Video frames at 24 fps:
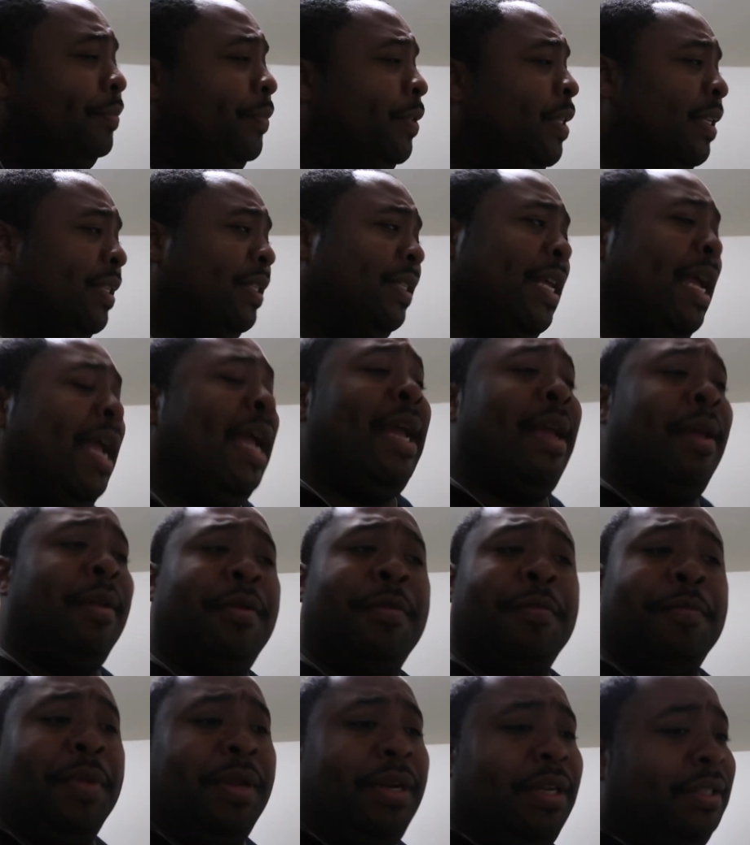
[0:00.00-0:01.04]
to say
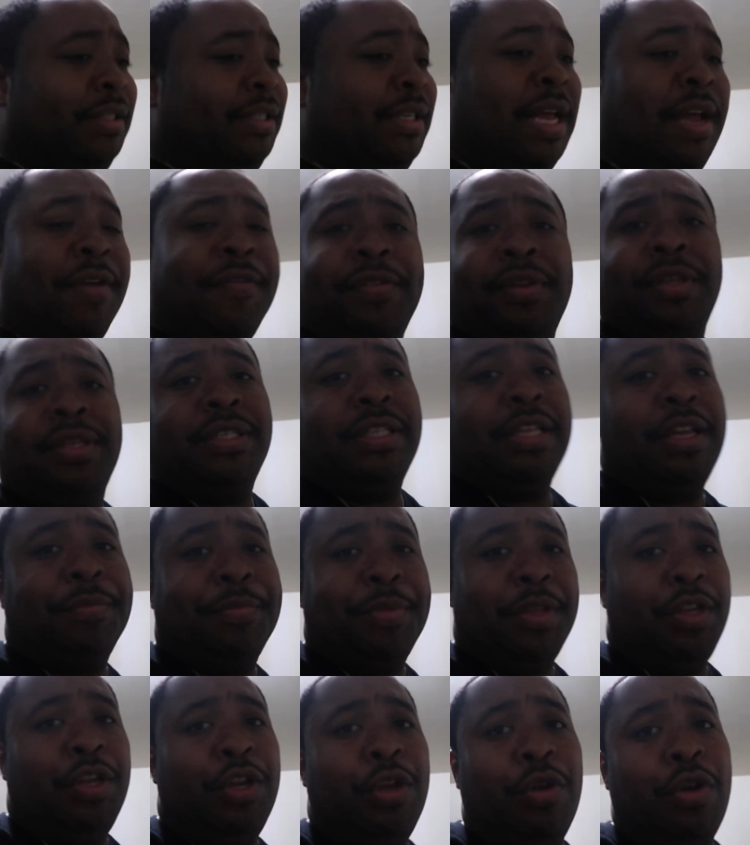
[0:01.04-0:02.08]
it, but it's definitely
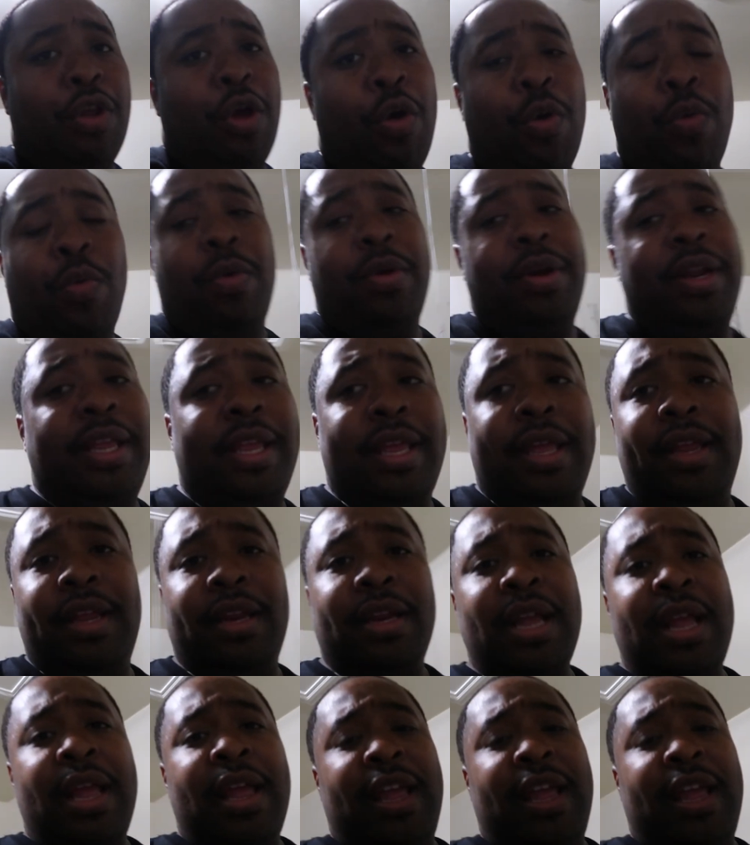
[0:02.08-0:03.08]
something you don't want to get